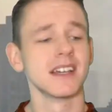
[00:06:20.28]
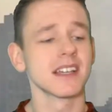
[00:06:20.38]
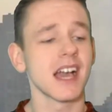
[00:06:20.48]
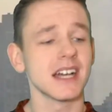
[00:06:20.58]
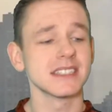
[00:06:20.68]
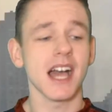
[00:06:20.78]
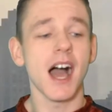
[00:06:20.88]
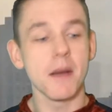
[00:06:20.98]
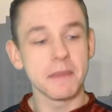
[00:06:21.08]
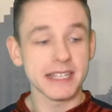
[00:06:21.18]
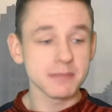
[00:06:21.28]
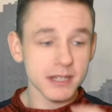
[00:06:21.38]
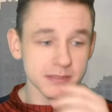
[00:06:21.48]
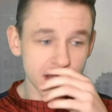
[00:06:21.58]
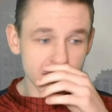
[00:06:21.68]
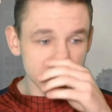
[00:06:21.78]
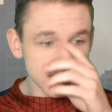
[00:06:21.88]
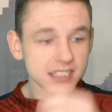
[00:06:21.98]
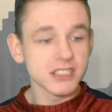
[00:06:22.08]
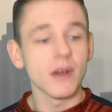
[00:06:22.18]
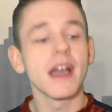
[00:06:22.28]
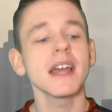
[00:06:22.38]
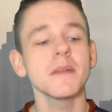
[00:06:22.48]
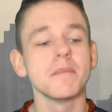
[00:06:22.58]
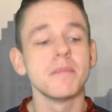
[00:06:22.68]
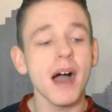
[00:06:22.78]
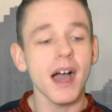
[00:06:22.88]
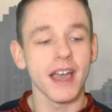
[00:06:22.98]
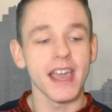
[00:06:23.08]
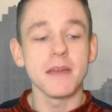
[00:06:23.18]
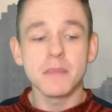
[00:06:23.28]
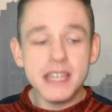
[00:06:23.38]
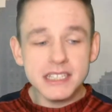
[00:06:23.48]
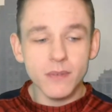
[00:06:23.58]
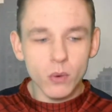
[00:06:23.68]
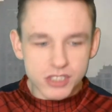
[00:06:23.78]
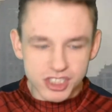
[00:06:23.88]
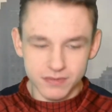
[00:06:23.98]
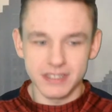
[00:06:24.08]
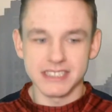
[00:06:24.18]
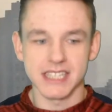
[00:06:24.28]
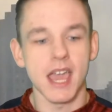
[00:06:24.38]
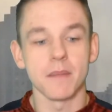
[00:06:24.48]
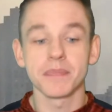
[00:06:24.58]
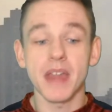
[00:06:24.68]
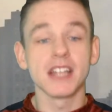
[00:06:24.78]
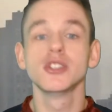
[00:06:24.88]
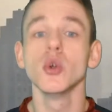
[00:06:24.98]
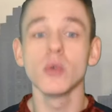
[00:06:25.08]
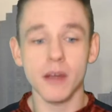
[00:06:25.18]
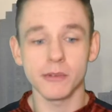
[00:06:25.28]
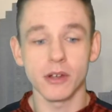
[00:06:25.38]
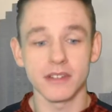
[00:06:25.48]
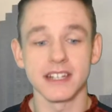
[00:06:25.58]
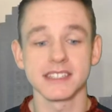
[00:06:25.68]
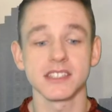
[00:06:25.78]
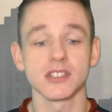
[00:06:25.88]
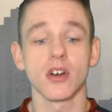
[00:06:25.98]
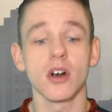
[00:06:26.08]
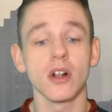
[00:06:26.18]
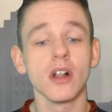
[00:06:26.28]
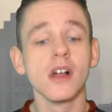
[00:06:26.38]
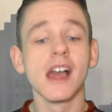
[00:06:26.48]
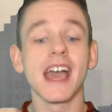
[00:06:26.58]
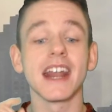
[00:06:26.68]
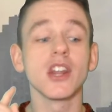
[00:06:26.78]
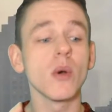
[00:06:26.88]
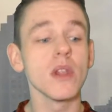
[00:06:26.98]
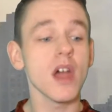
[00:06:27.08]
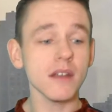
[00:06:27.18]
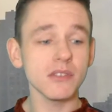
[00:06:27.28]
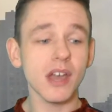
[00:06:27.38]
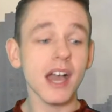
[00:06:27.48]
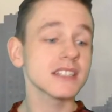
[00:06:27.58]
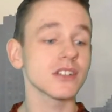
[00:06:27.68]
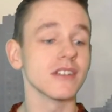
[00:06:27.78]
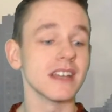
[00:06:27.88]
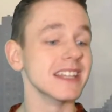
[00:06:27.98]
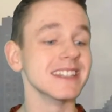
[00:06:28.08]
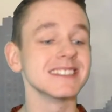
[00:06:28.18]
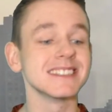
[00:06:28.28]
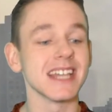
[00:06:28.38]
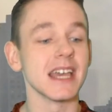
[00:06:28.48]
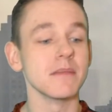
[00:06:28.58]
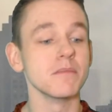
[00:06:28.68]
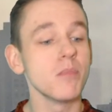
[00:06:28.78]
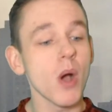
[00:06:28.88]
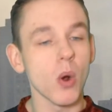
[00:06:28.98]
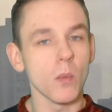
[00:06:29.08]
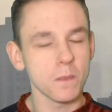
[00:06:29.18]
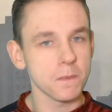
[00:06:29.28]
Guys, I'm an Xbox player, so I had to buy a PS4 just for this game. I do not regret the decision at all, and I know a lot of you guys are in the same boat.